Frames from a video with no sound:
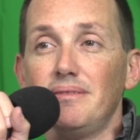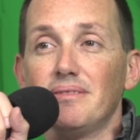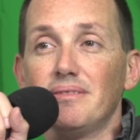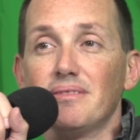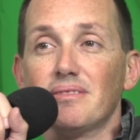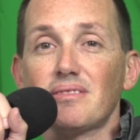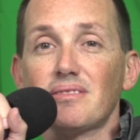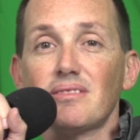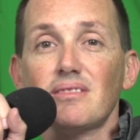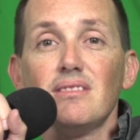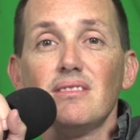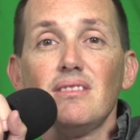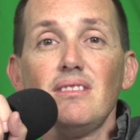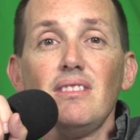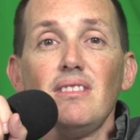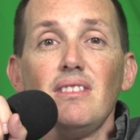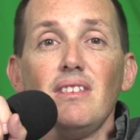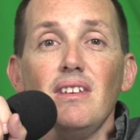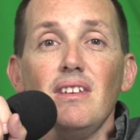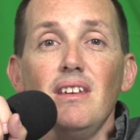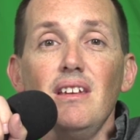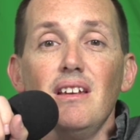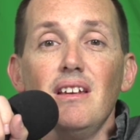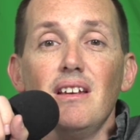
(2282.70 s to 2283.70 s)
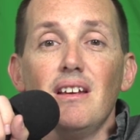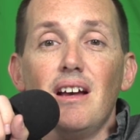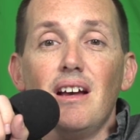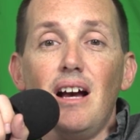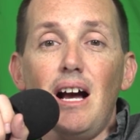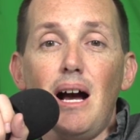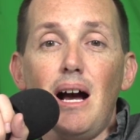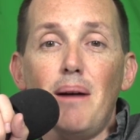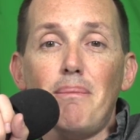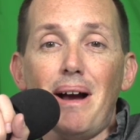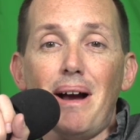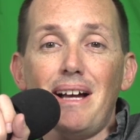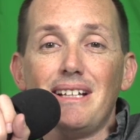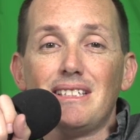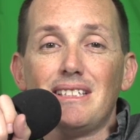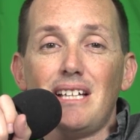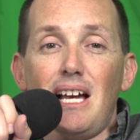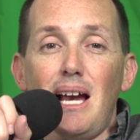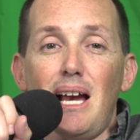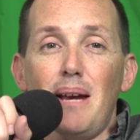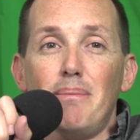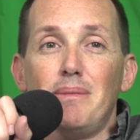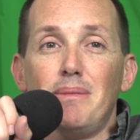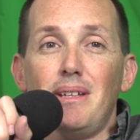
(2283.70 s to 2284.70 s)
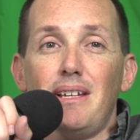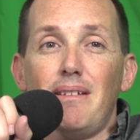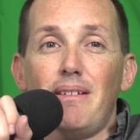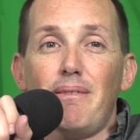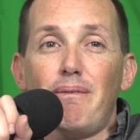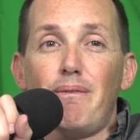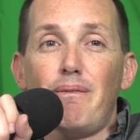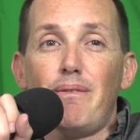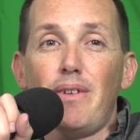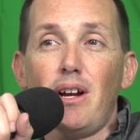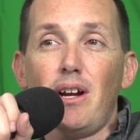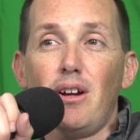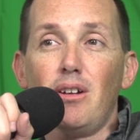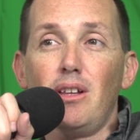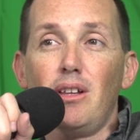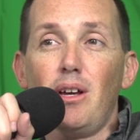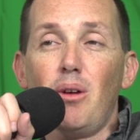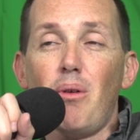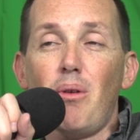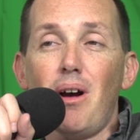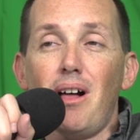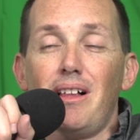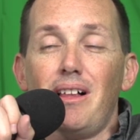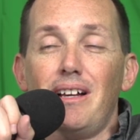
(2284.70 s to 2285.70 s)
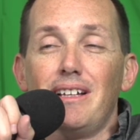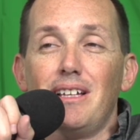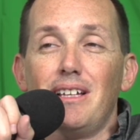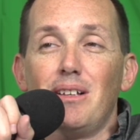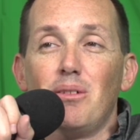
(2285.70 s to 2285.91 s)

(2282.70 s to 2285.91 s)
it. I timed it fairly well.